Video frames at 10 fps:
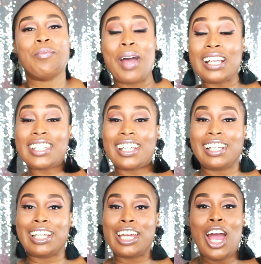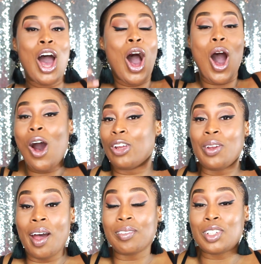Basically, all
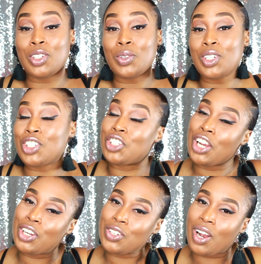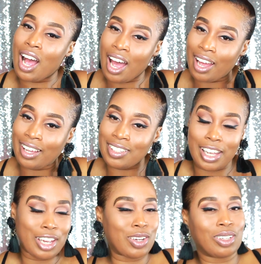you have to do is change your eyes
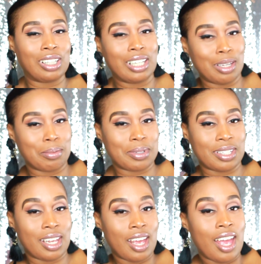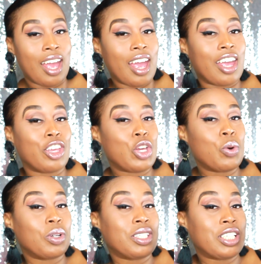and your lips, and
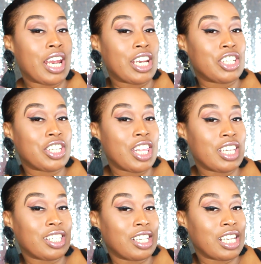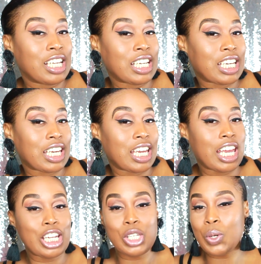you will change this look
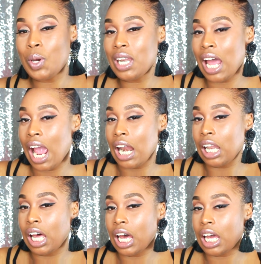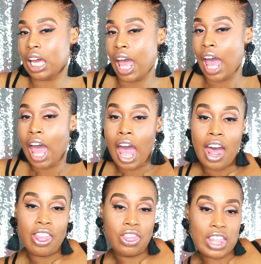into a night look.
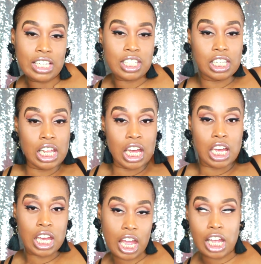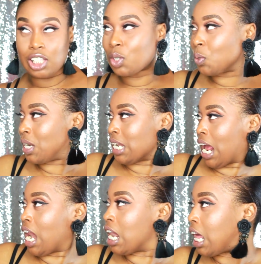This look into a
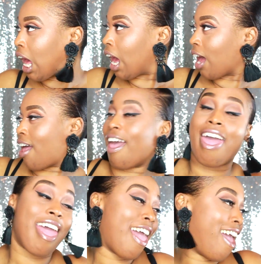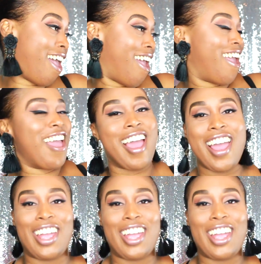night look. Hey.